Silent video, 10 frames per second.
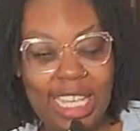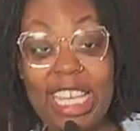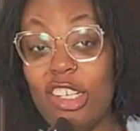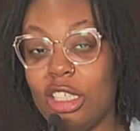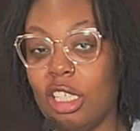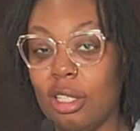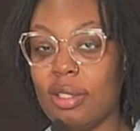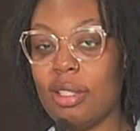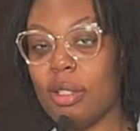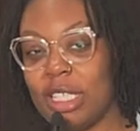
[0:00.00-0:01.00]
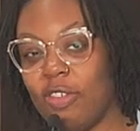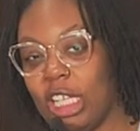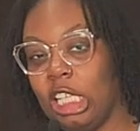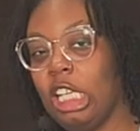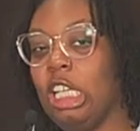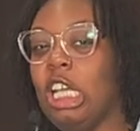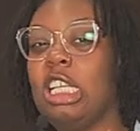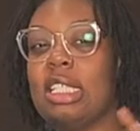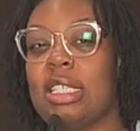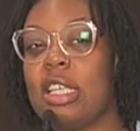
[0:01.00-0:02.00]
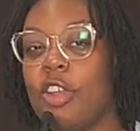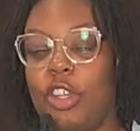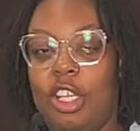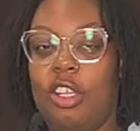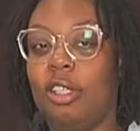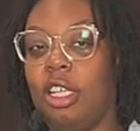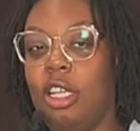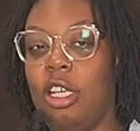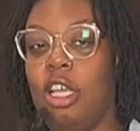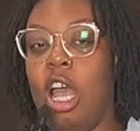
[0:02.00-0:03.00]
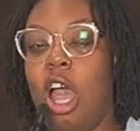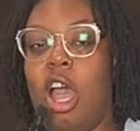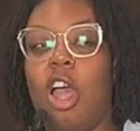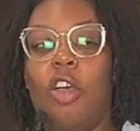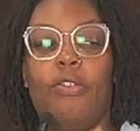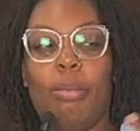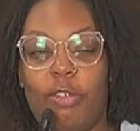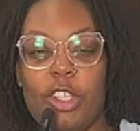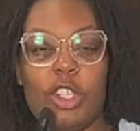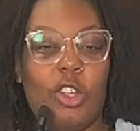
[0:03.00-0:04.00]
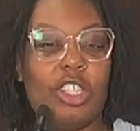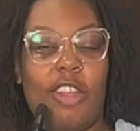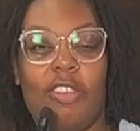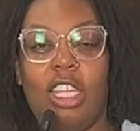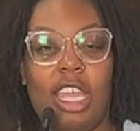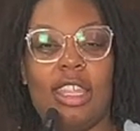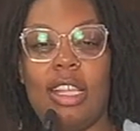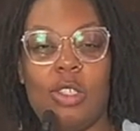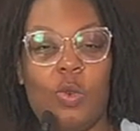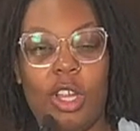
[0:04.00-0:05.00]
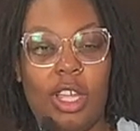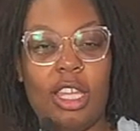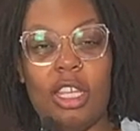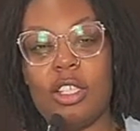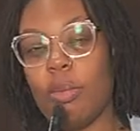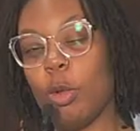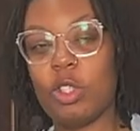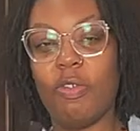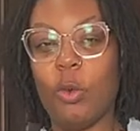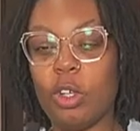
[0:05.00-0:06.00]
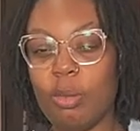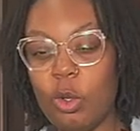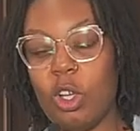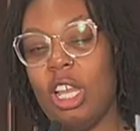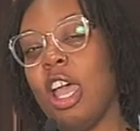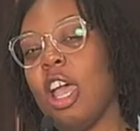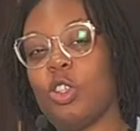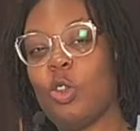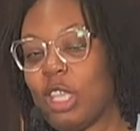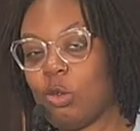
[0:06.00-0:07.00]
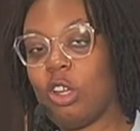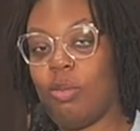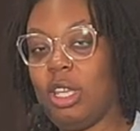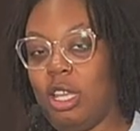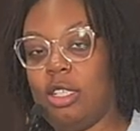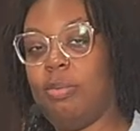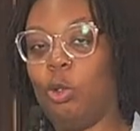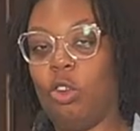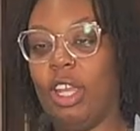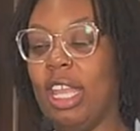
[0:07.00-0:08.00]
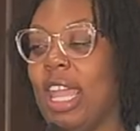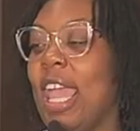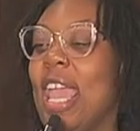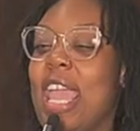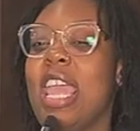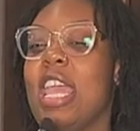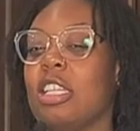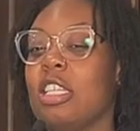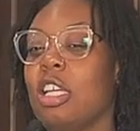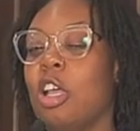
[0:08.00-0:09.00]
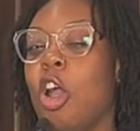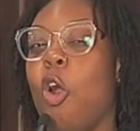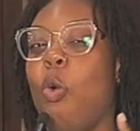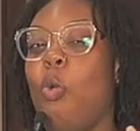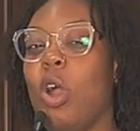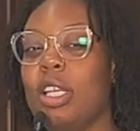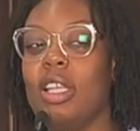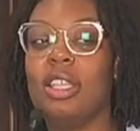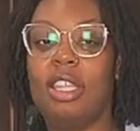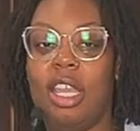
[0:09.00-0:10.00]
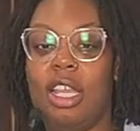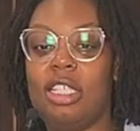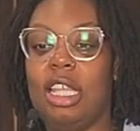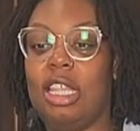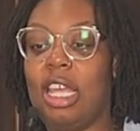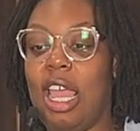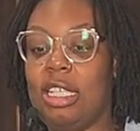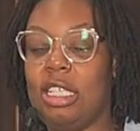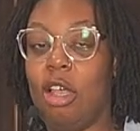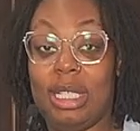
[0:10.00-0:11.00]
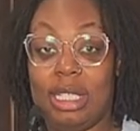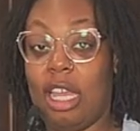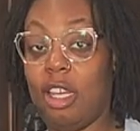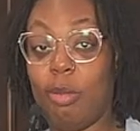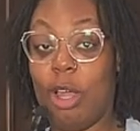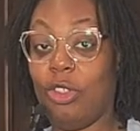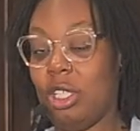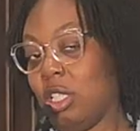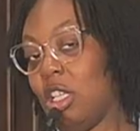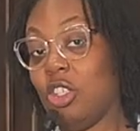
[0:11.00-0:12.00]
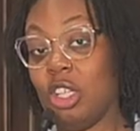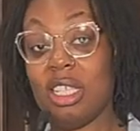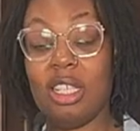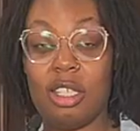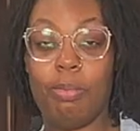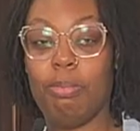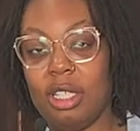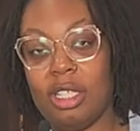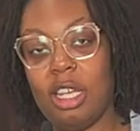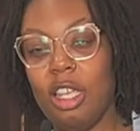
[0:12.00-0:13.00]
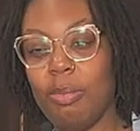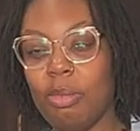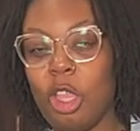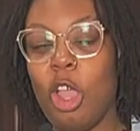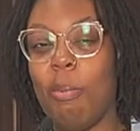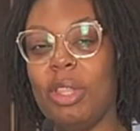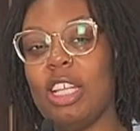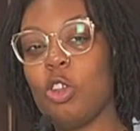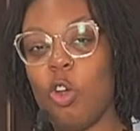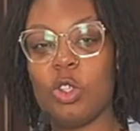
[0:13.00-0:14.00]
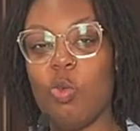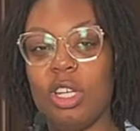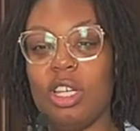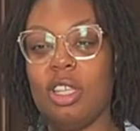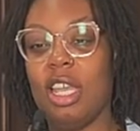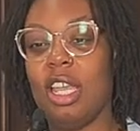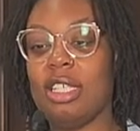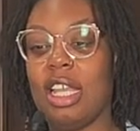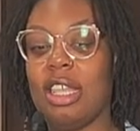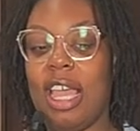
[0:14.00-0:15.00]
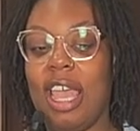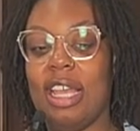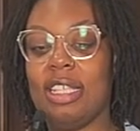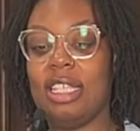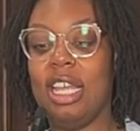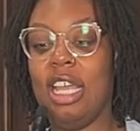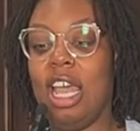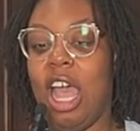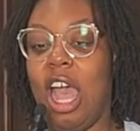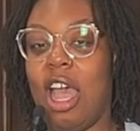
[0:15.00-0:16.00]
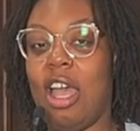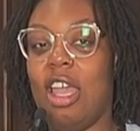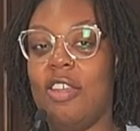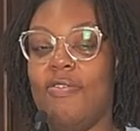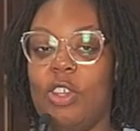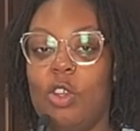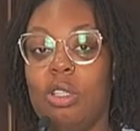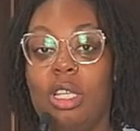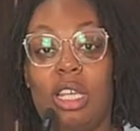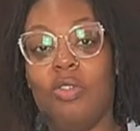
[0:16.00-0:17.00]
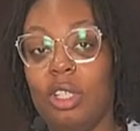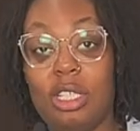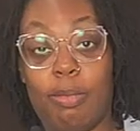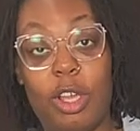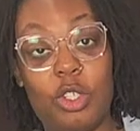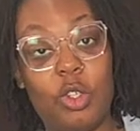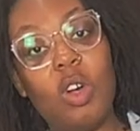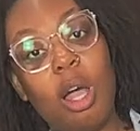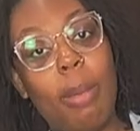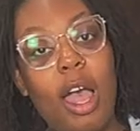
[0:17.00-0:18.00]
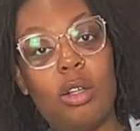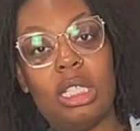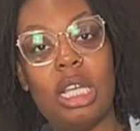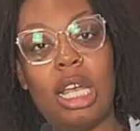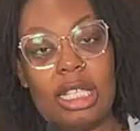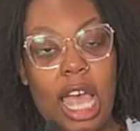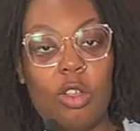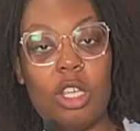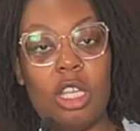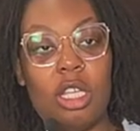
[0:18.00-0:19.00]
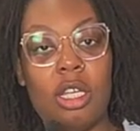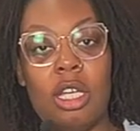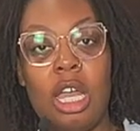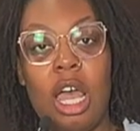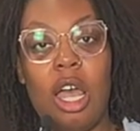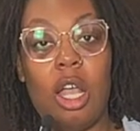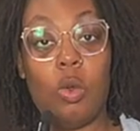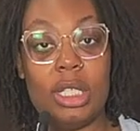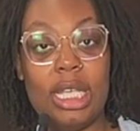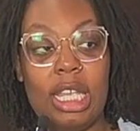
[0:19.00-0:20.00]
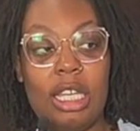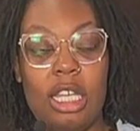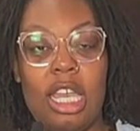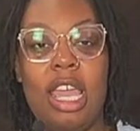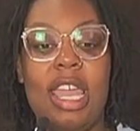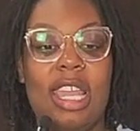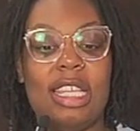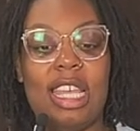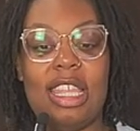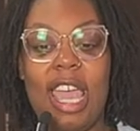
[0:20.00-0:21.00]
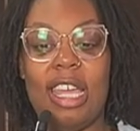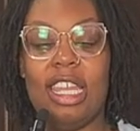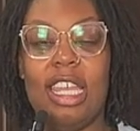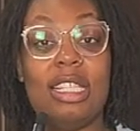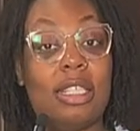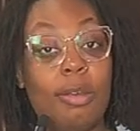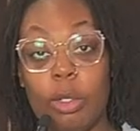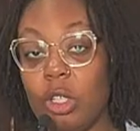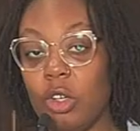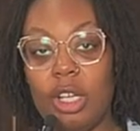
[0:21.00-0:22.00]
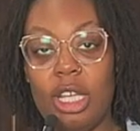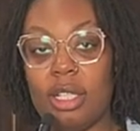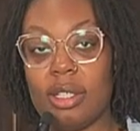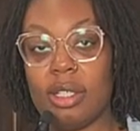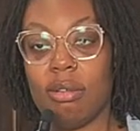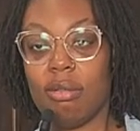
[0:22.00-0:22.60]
Italy, specifically southern Italy. From my research, I feel like that's where it is the most affordable, and so that's what I'll be exploring. And one of the things that I'm excited about this dish is the simplicity, but that's also one of the things that I feel is really special about Italian cuisine is that it's simple ingredients.